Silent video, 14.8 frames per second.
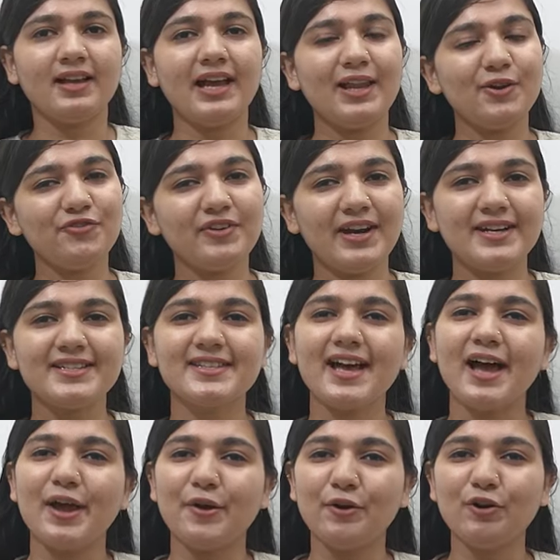Hello friends,
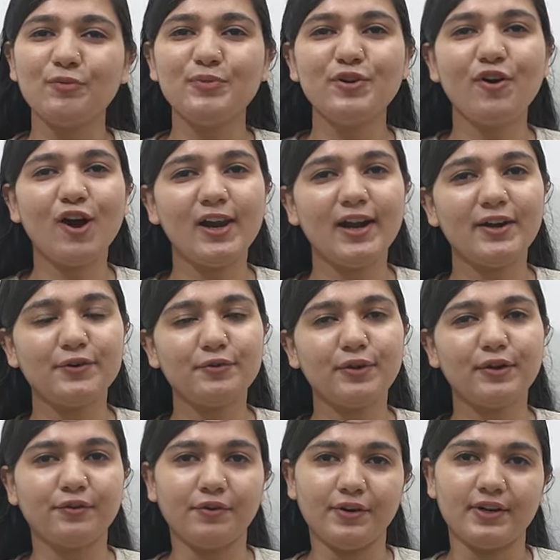I hope you all are
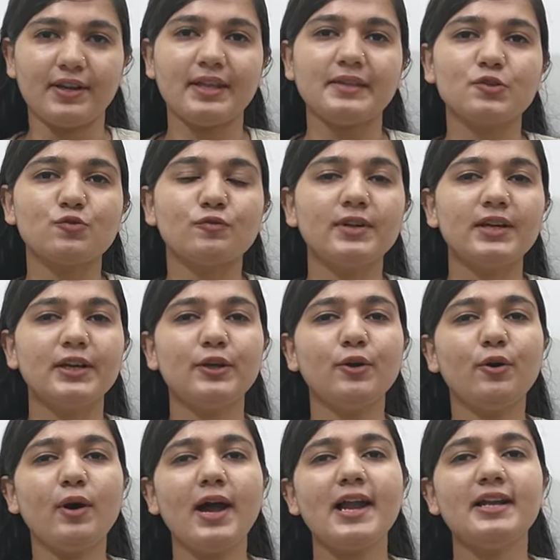doing good. In this
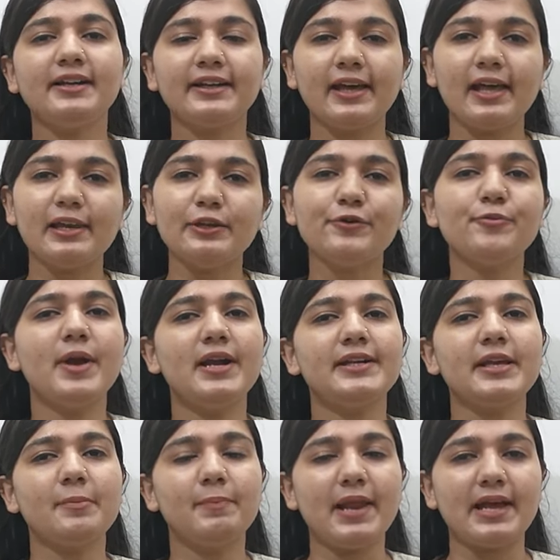video, I'll tell you
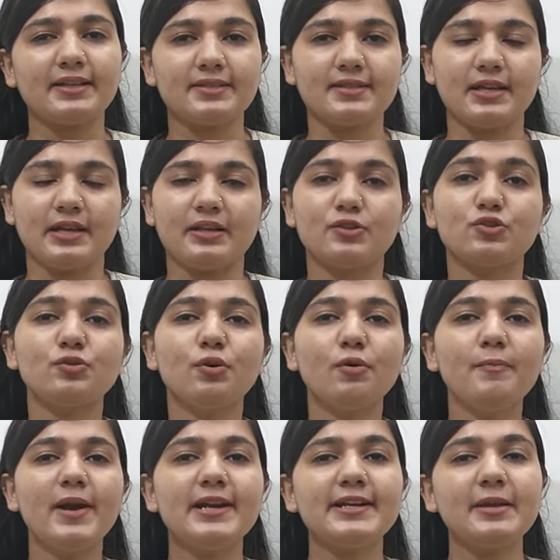multiplexing.
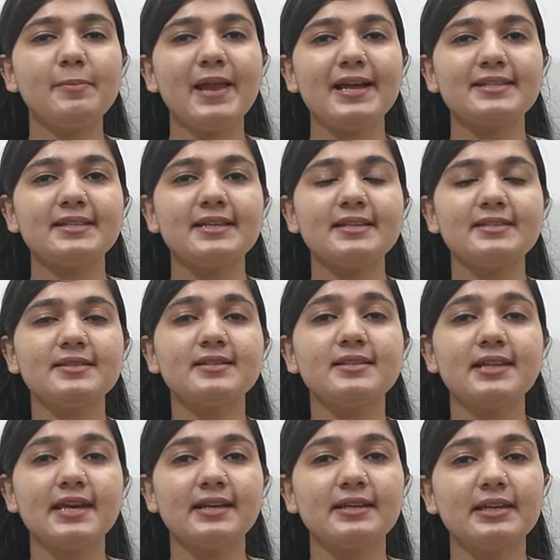So multiplexing is a
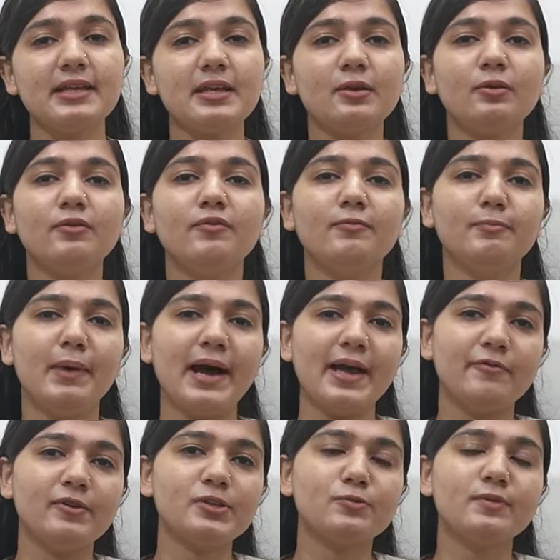technique
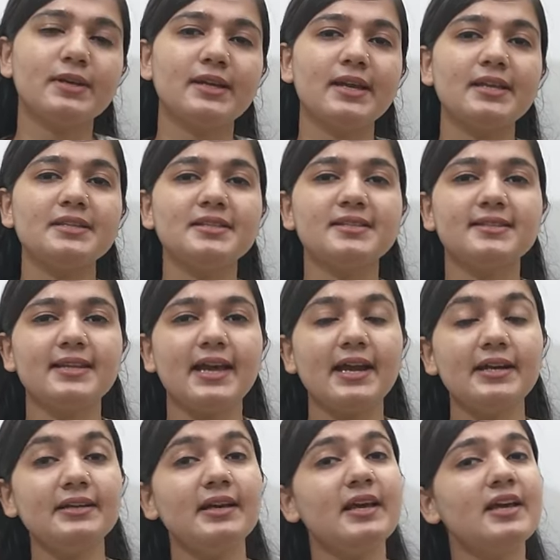by which we can
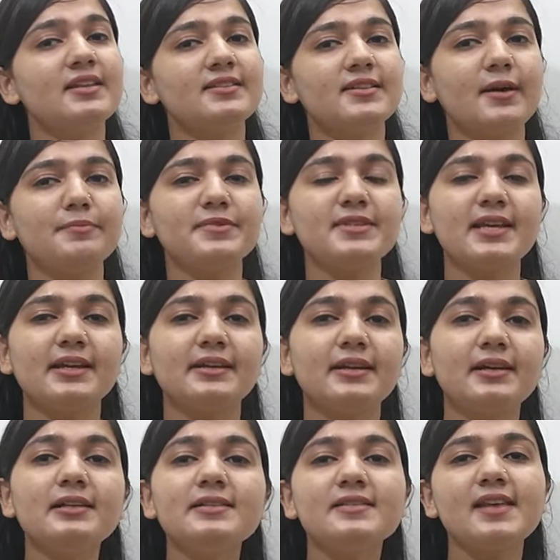send some
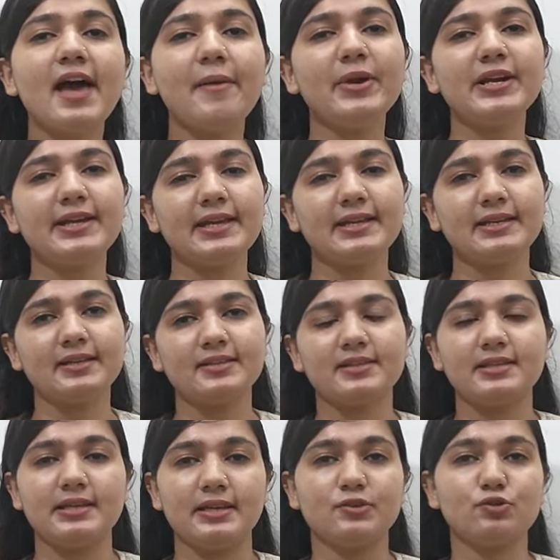signals
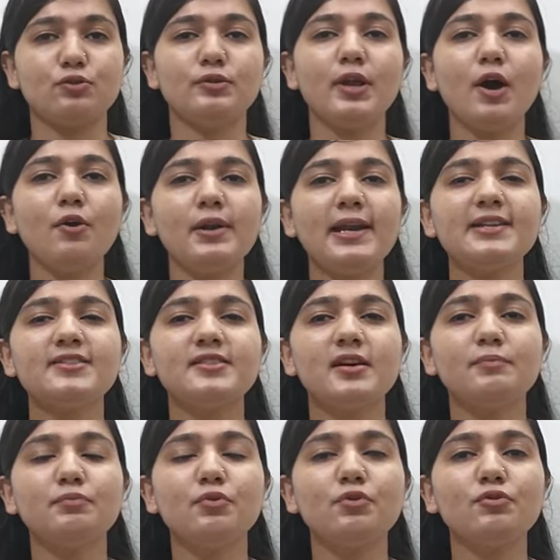simultaneously. So now let's
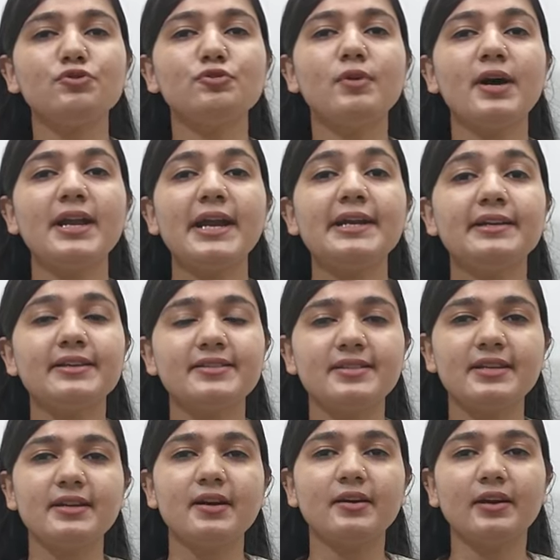suppose you are
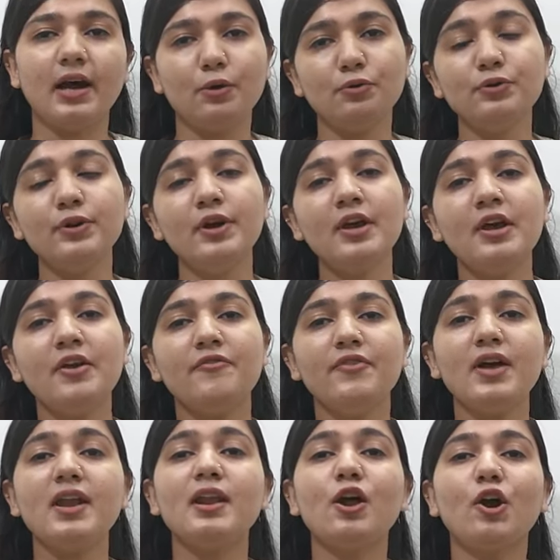addressing a crowd
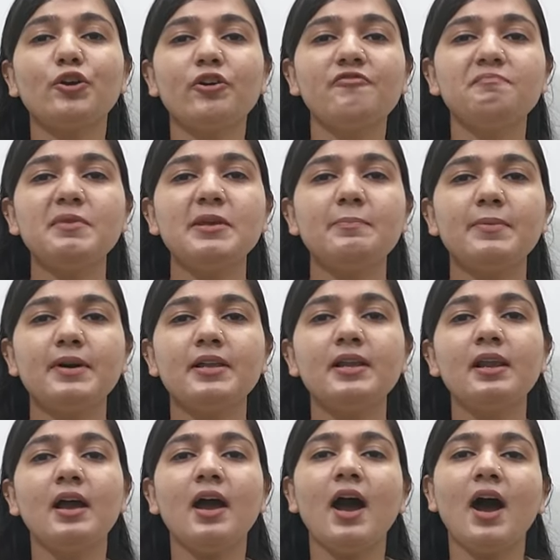where a lot of people
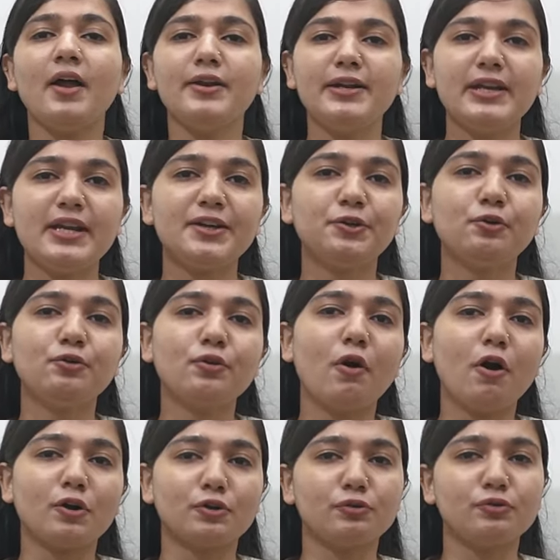need to
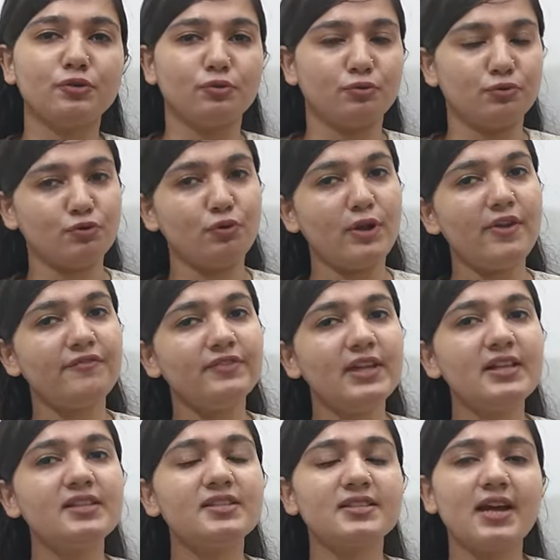talk to you. So if
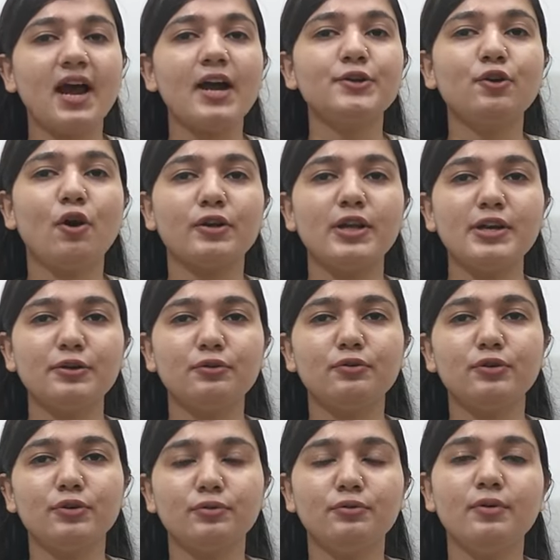they'll start talking
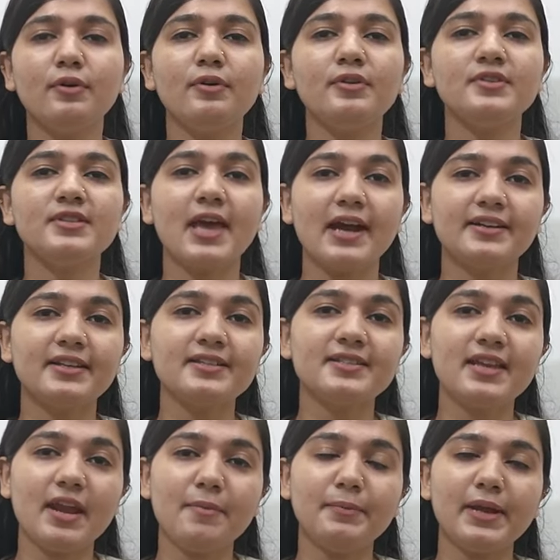to you at the
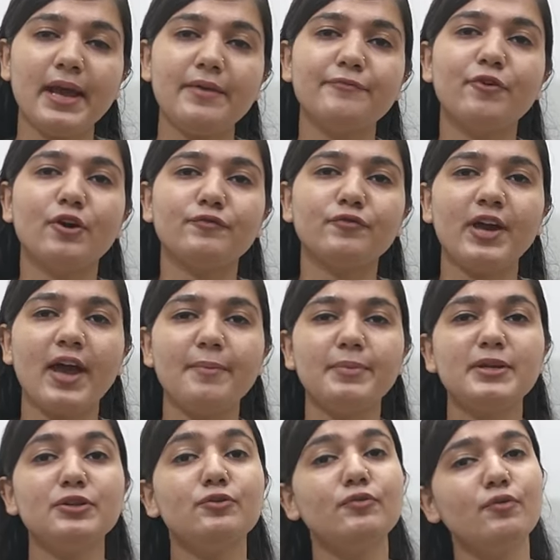same time, what would
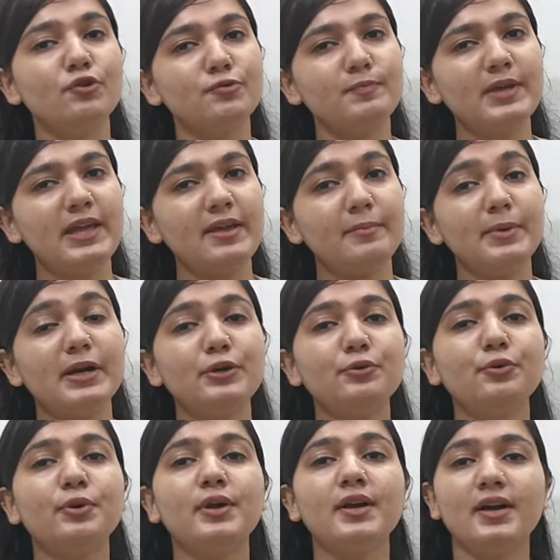happen? You won't be able
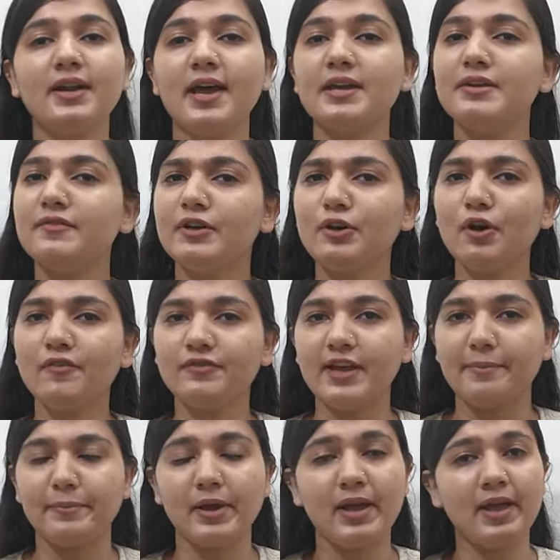to hear any one of
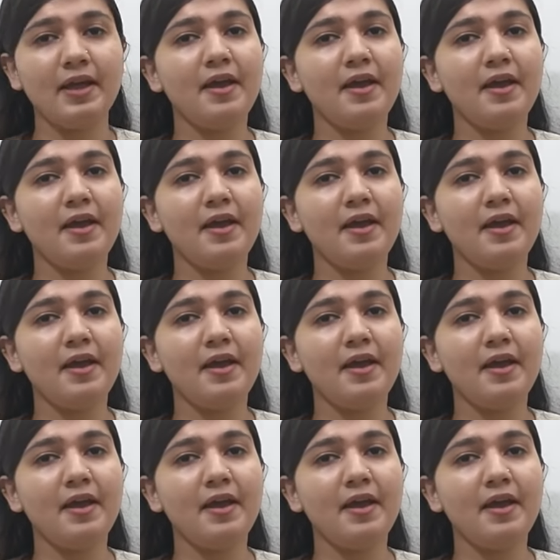them.